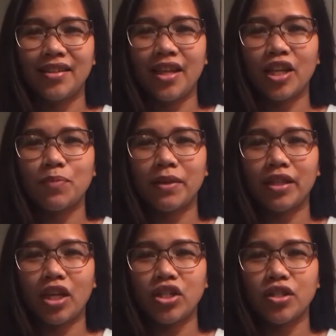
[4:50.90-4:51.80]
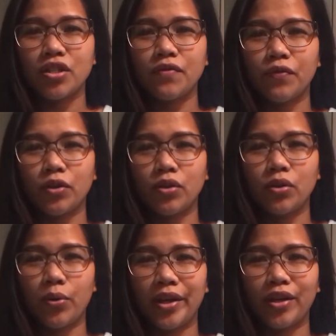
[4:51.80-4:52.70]
The expectations for
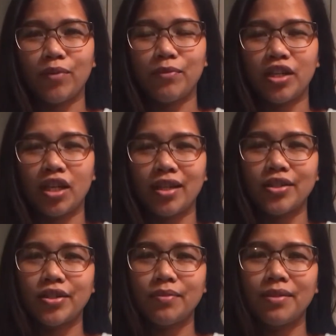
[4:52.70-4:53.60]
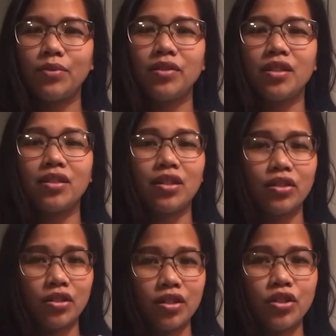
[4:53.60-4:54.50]
ongoing communication between the
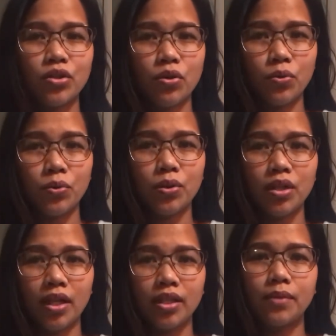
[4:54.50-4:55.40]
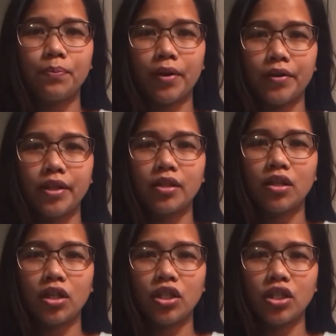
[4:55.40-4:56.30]
teacher, school, and the parent
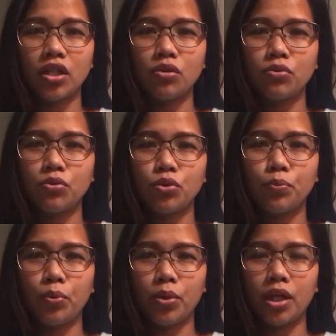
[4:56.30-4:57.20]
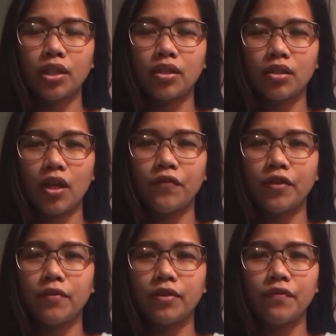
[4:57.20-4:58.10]
guardian to support
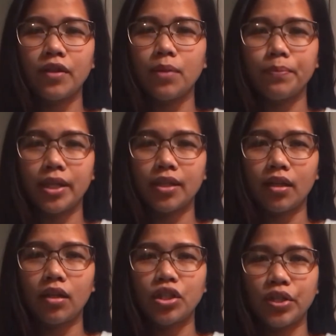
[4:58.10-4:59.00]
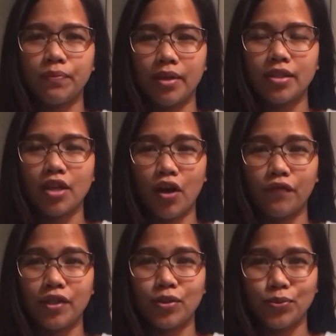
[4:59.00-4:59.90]
the development and achievements of
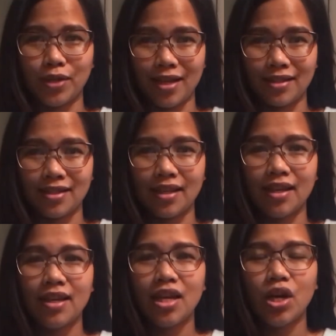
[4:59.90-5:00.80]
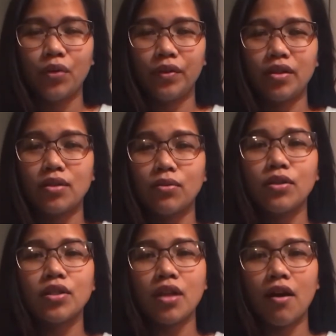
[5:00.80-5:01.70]
the students. When the school
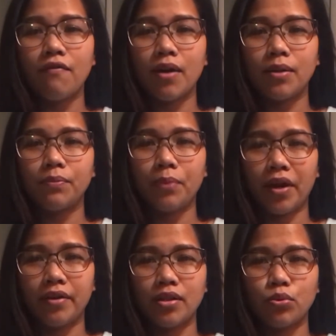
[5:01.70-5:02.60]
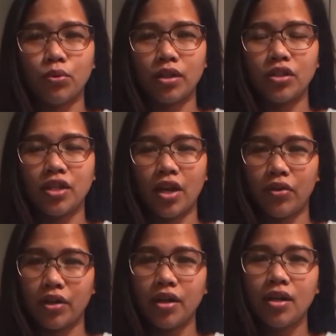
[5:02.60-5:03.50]
staff and parents work together,